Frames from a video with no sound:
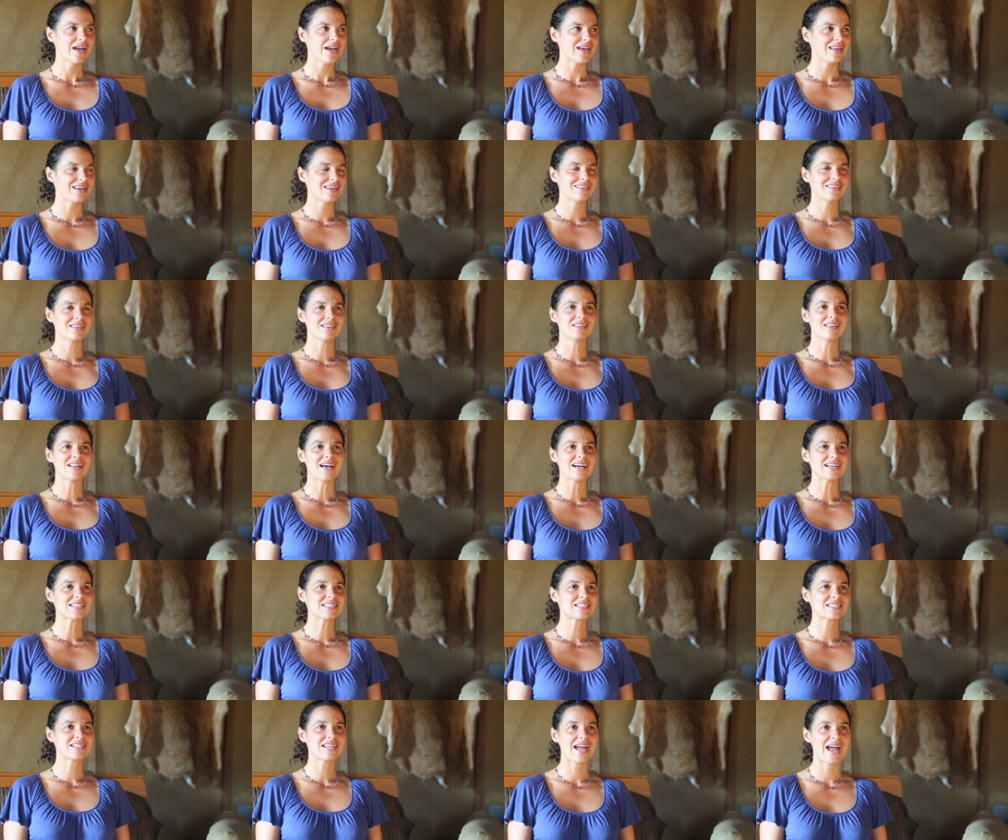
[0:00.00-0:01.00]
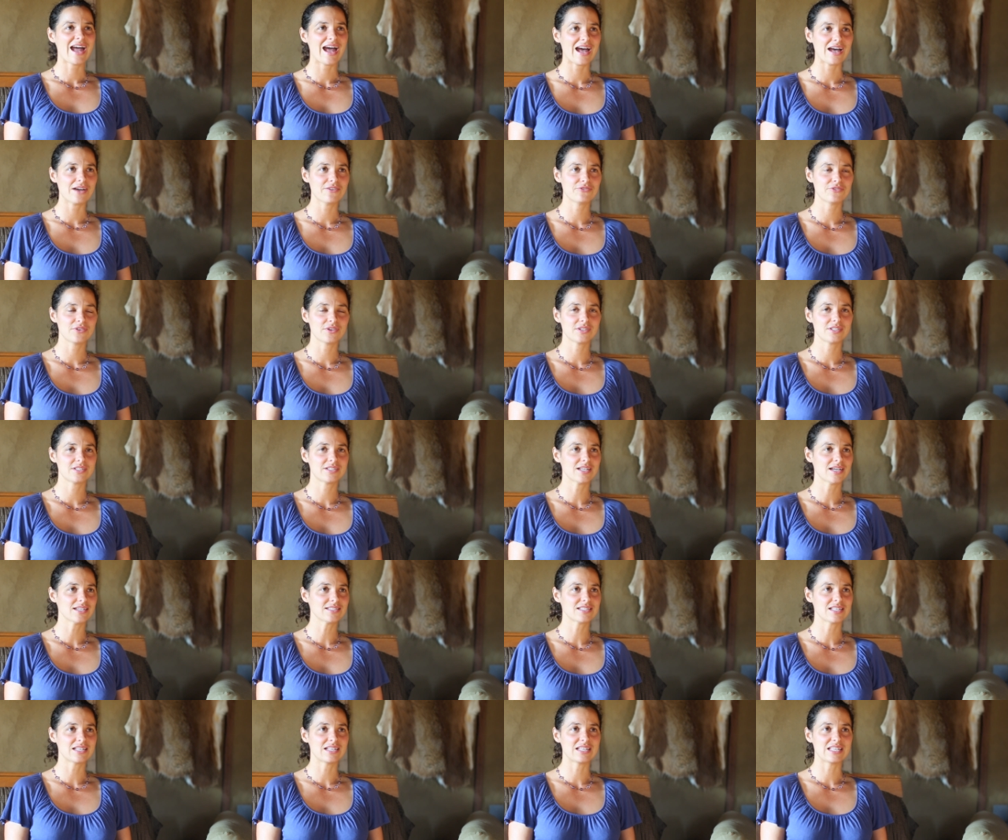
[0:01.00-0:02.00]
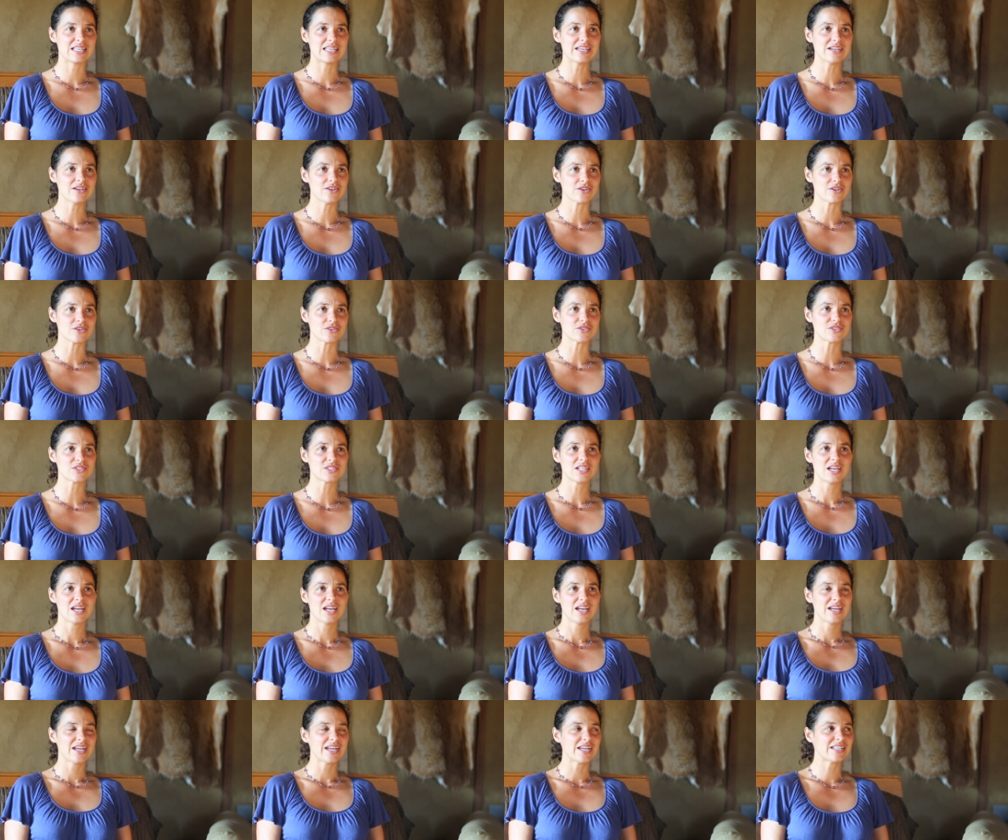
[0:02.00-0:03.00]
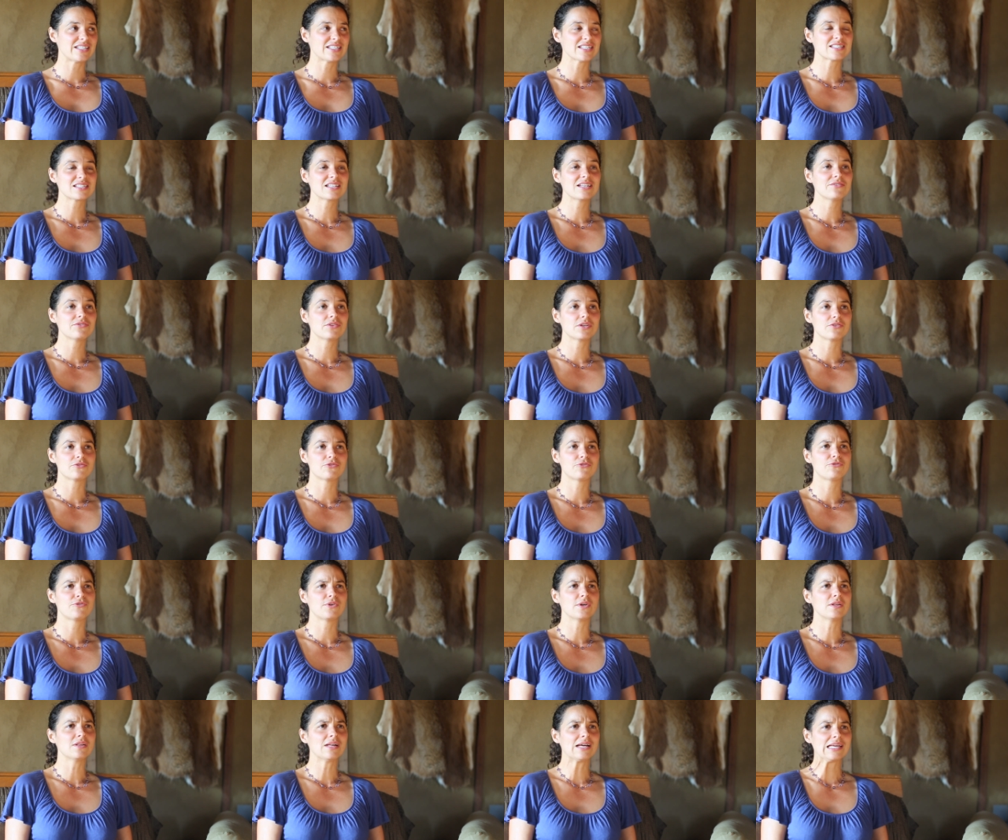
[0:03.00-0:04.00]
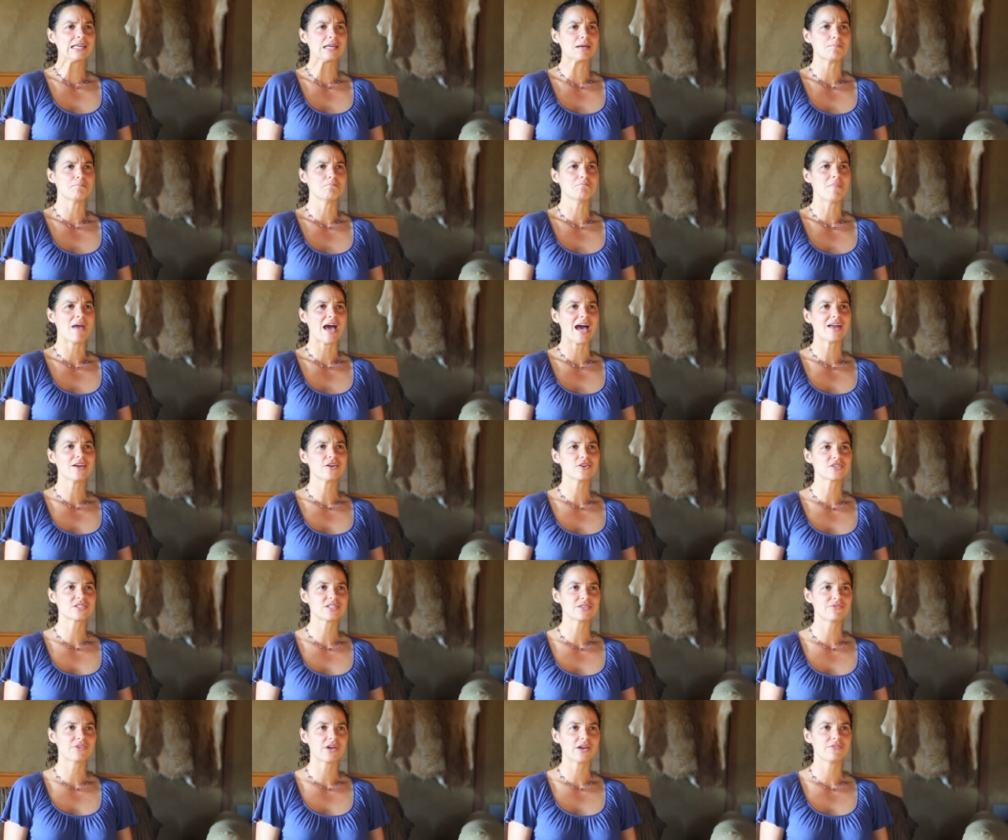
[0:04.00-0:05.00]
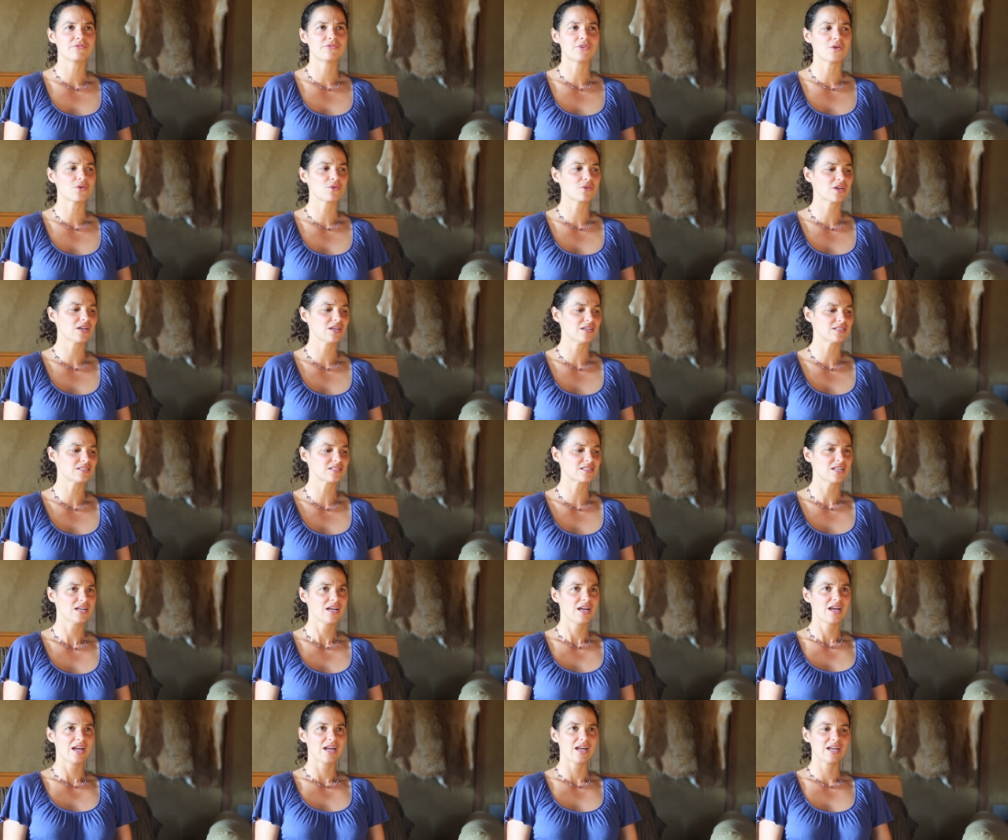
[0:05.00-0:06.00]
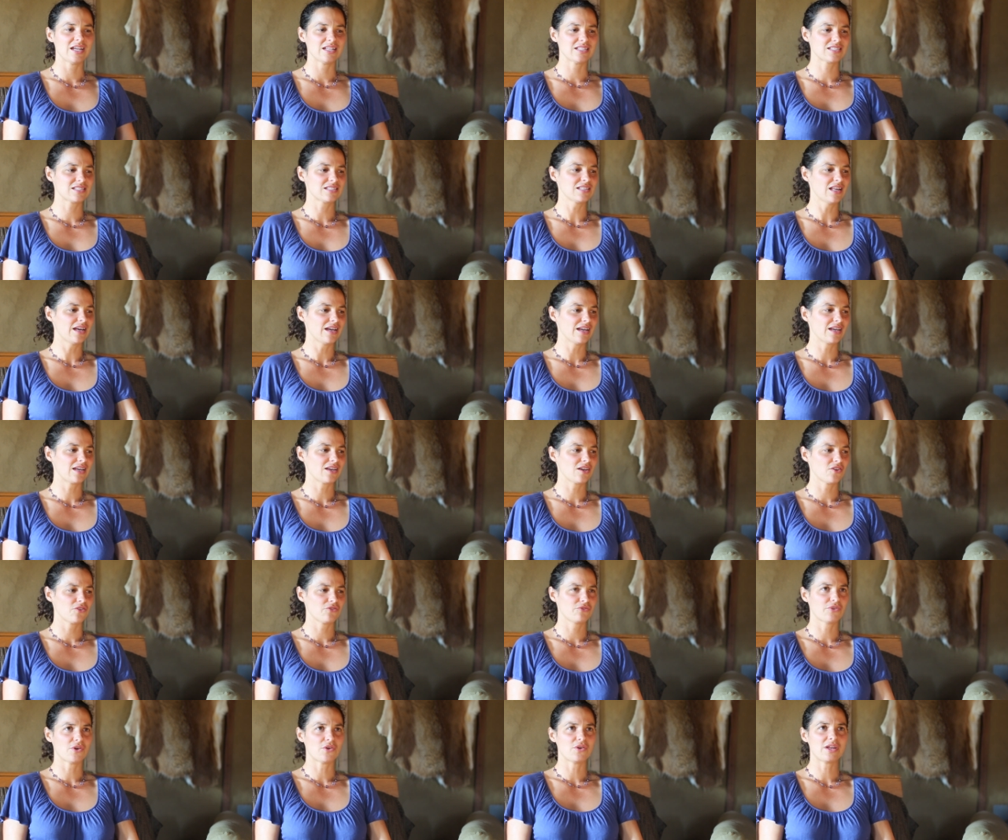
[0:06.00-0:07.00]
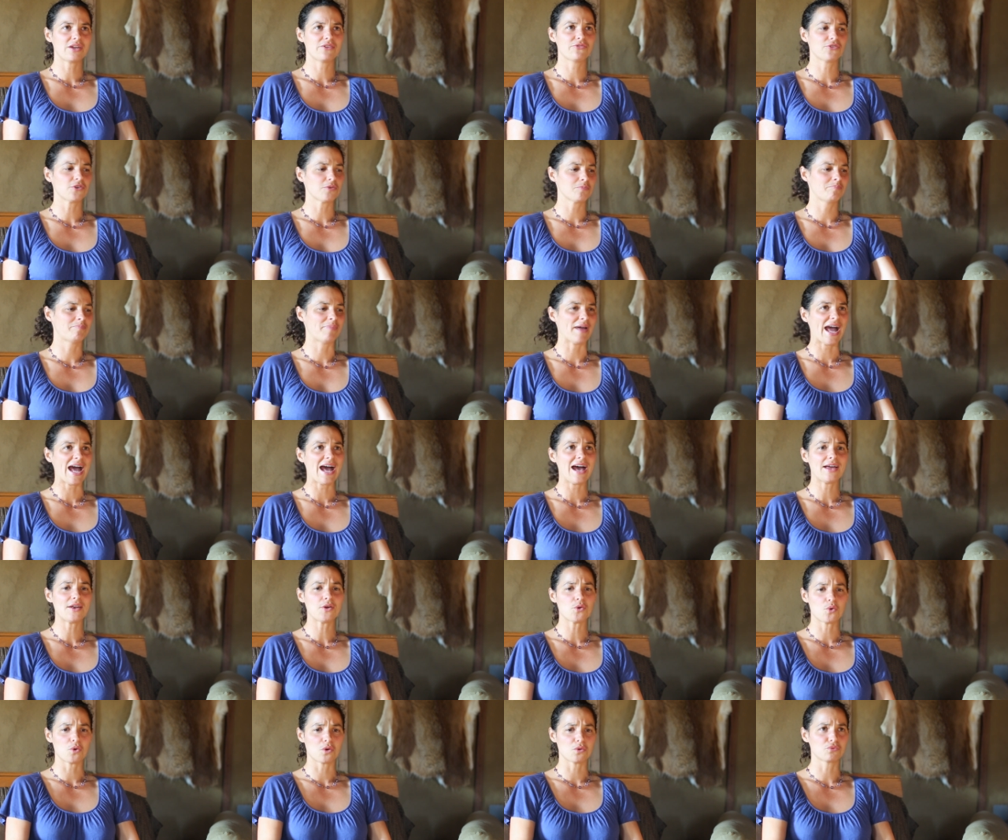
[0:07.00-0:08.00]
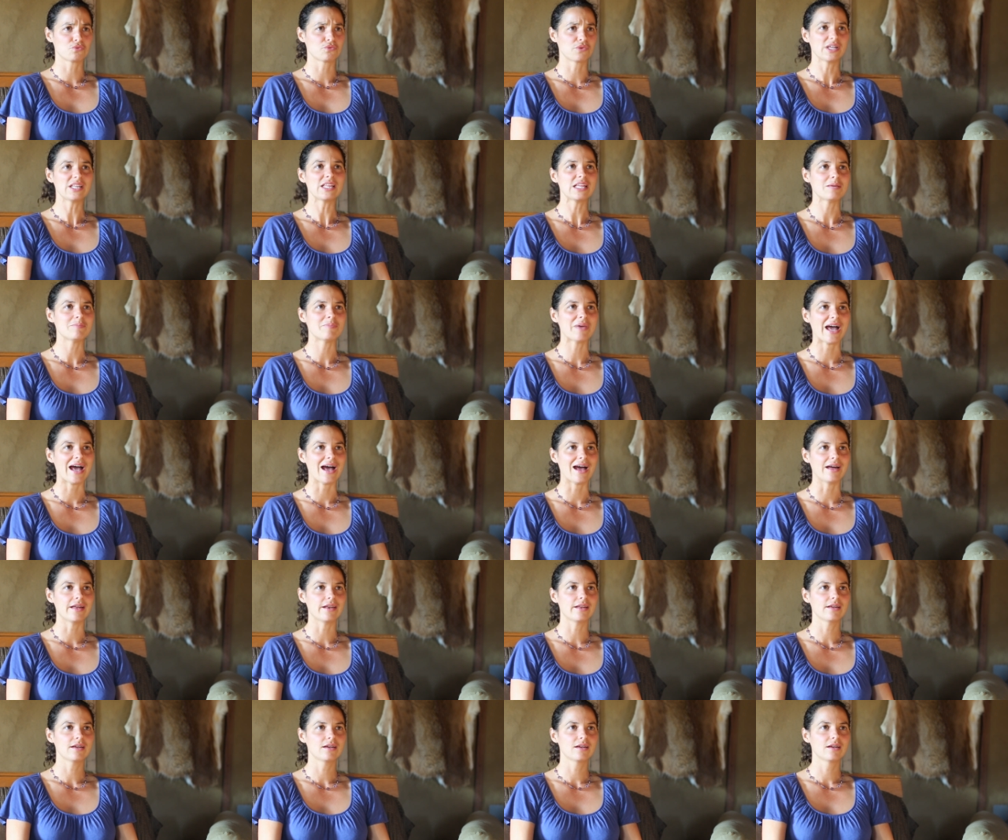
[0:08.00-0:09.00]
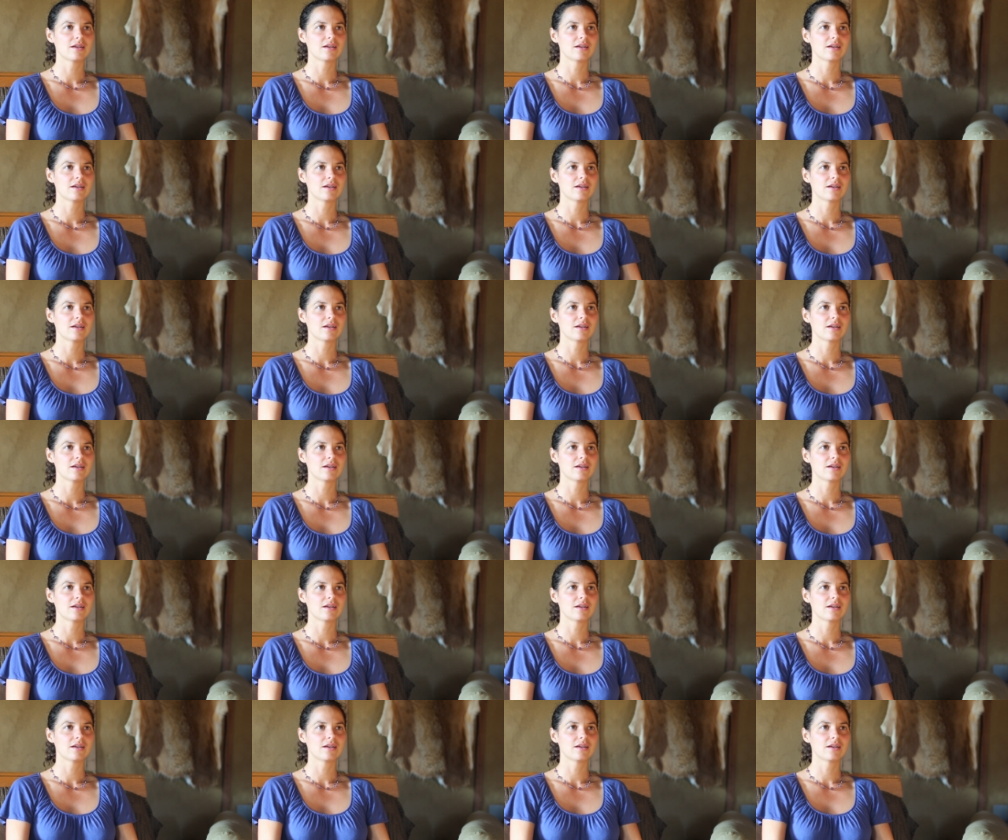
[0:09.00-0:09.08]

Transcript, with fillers: And in the last half a dozen years, it doesn't even feel like it matters if I vote because it's like voting for bad or really bad.